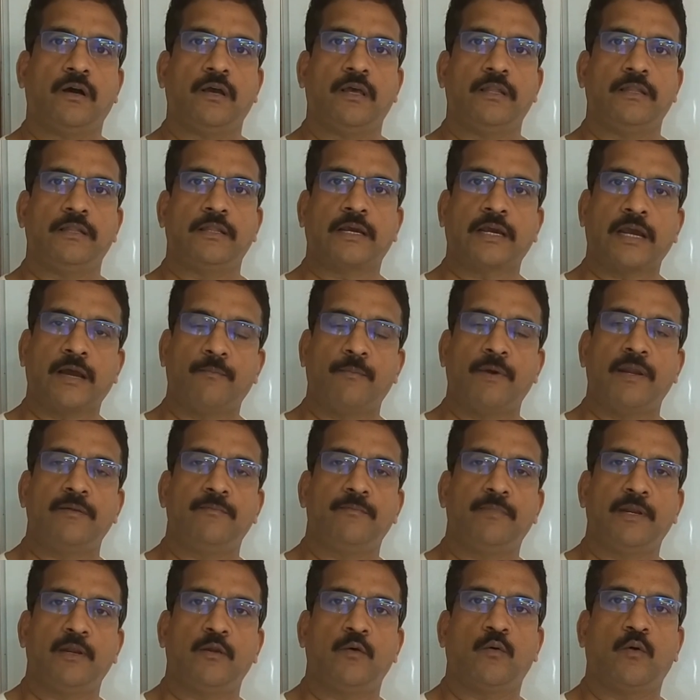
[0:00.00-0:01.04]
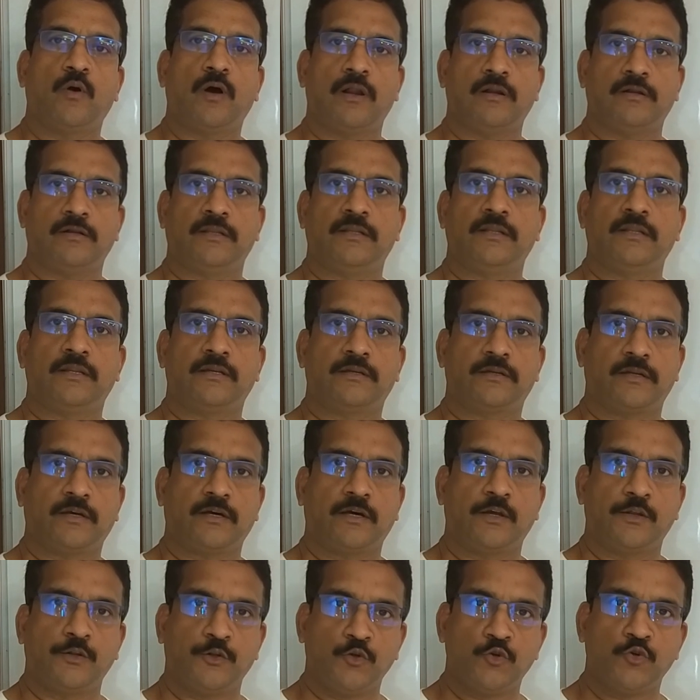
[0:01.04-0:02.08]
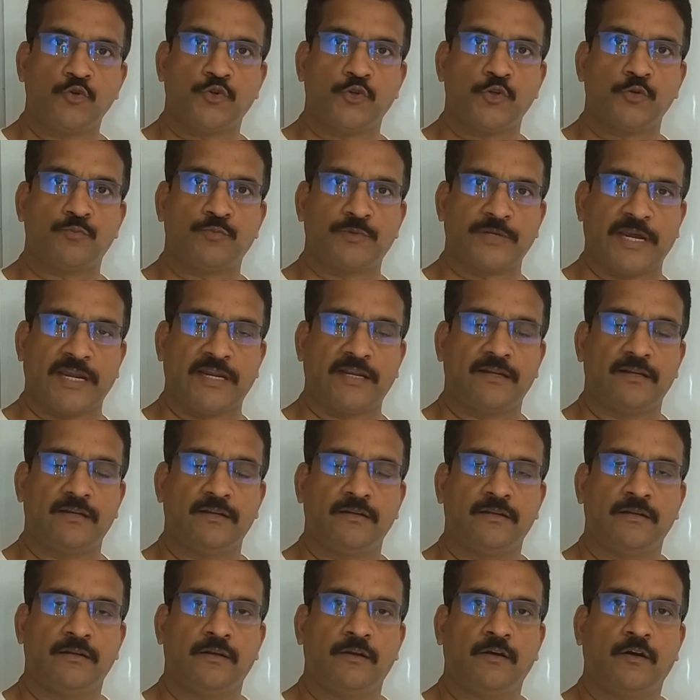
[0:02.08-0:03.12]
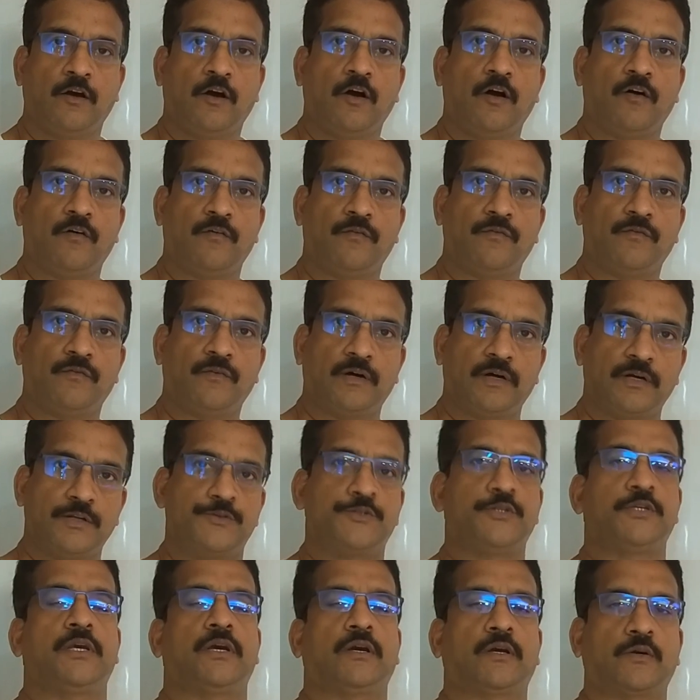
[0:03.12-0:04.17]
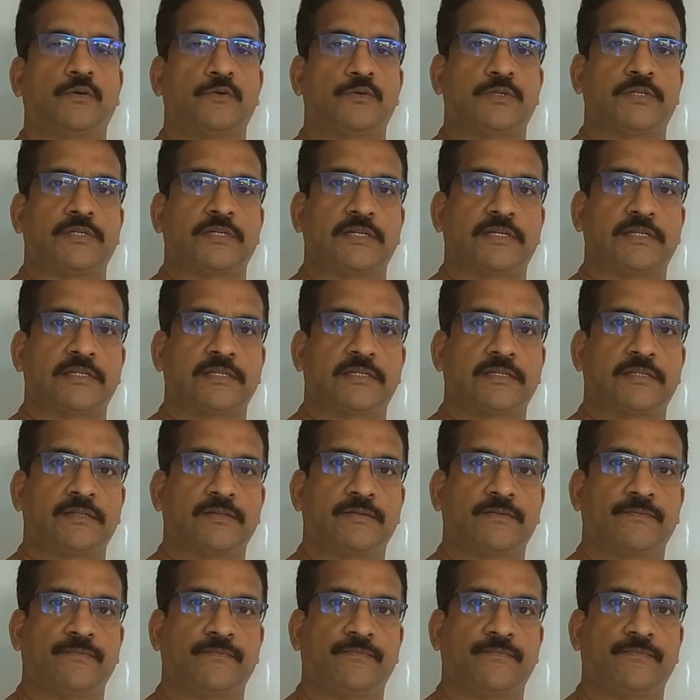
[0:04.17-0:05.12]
in the comment below under the YouTube channel of G-Acoustics.